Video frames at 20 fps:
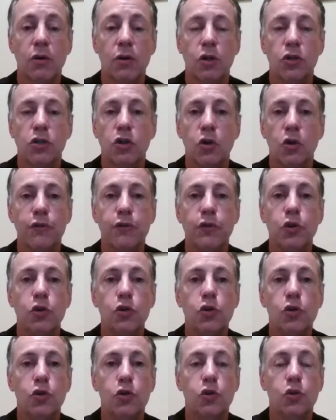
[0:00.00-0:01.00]
So if you
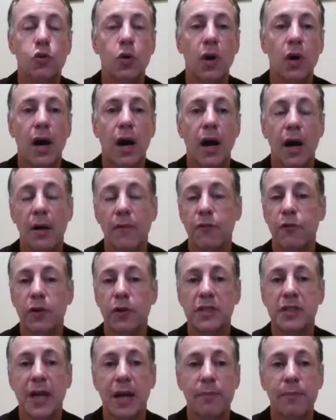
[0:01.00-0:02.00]
do, for
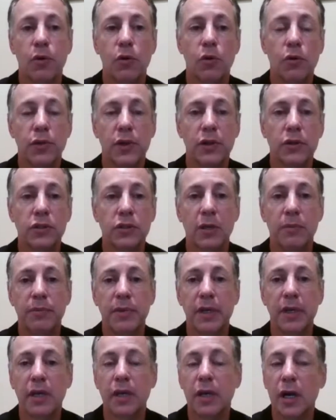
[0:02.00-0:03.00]
example, there's a
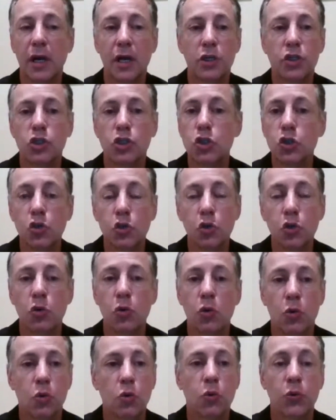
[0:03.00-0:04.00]
big shoe
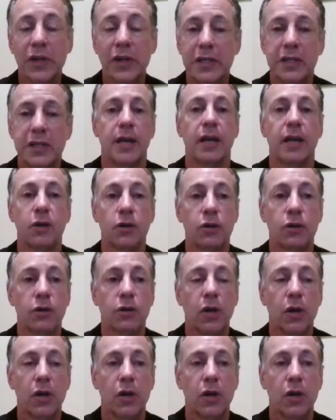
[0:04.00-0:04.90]
retailer